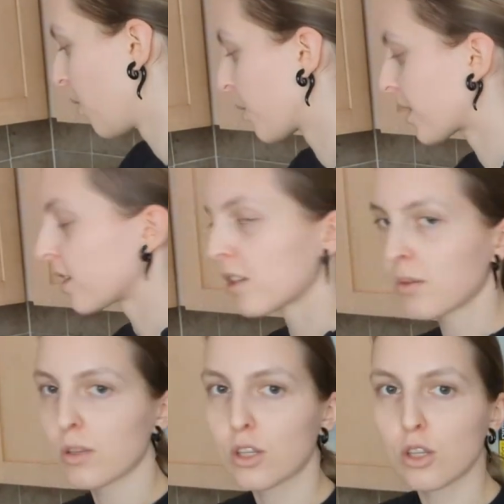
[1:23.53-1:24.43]
we're going to start
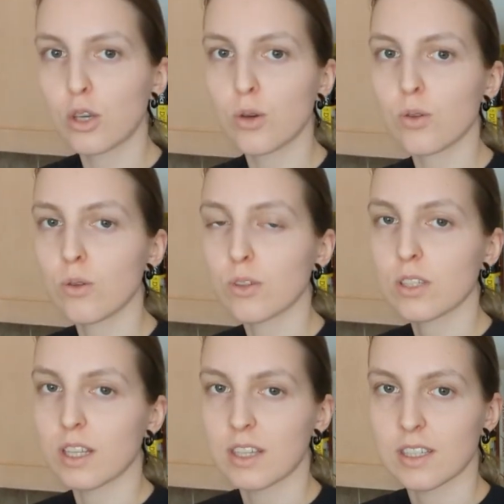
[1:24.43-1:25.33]
with 2
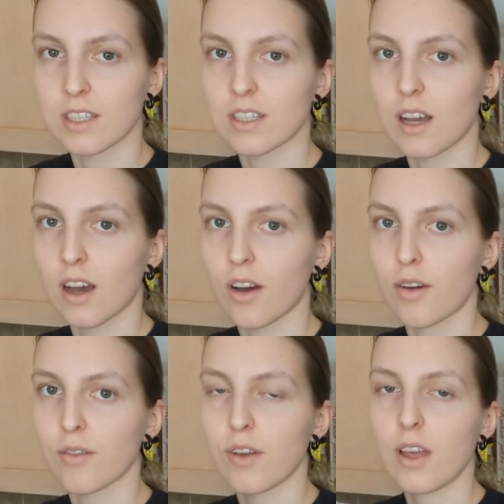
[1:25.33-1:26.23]
slices
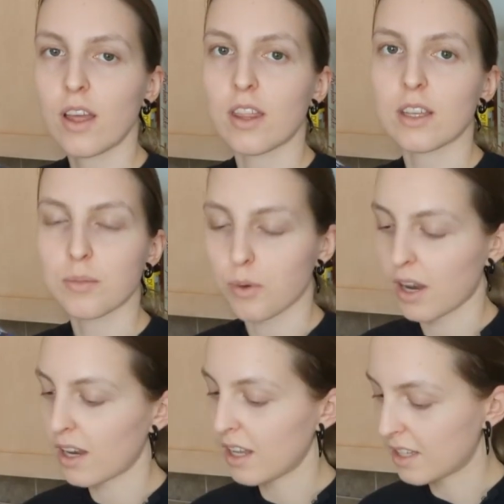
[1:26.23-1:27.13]
of this
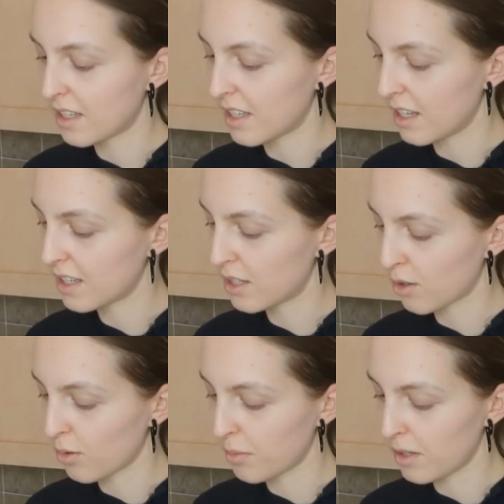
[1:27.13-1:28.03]
bread. It's the
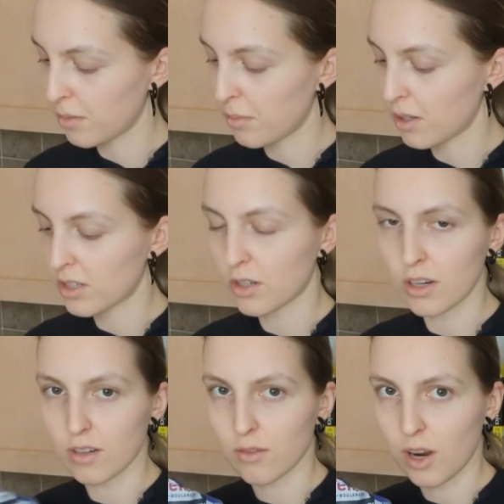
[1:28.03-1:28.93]
Stone Mill
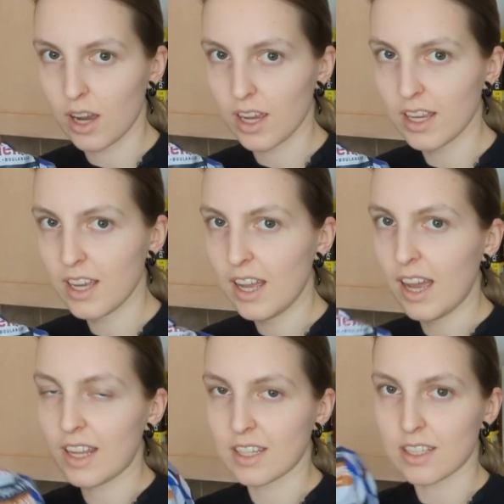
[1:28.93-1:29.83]
multigrain rye,
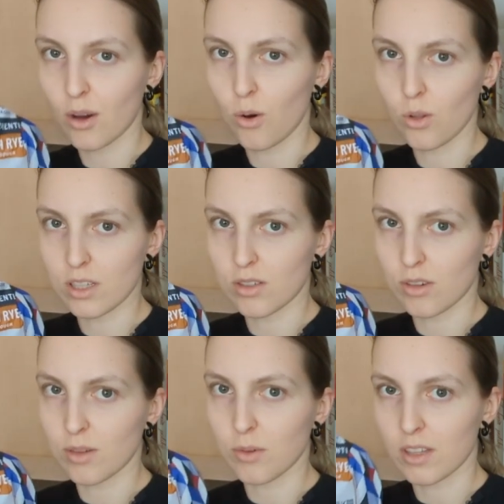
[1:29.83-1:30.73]
and it's the wholest
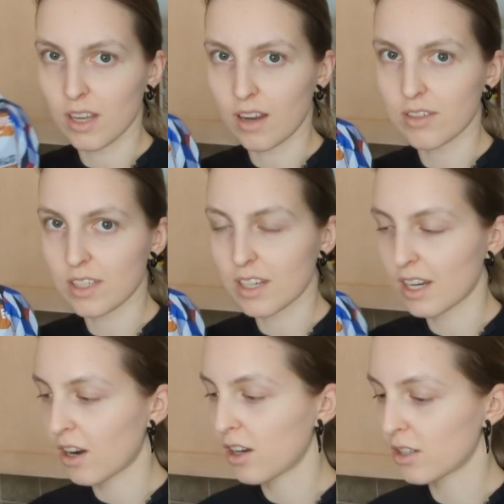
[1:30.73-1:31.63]
grain one that I've seen at
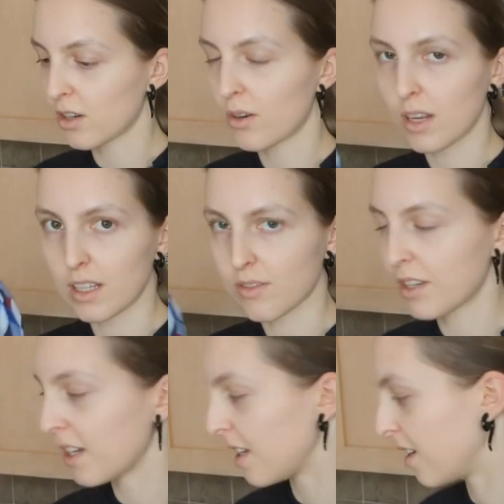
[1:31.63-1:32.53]
Costco, and it's
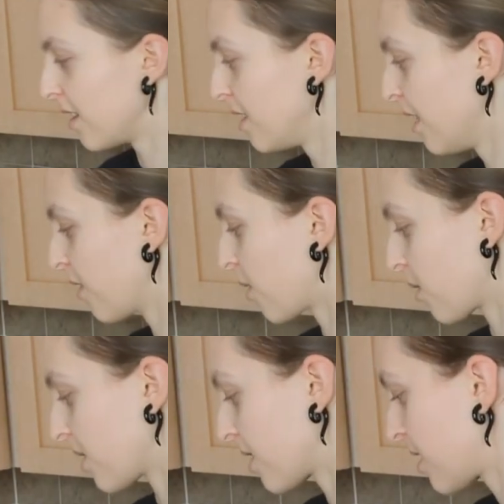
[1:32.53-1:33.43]
vegan, of
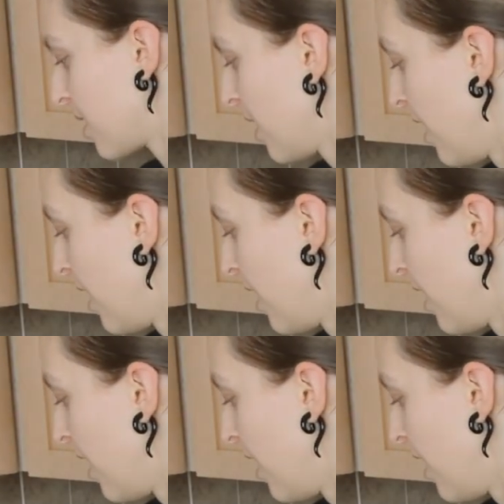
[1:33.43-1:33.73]
course.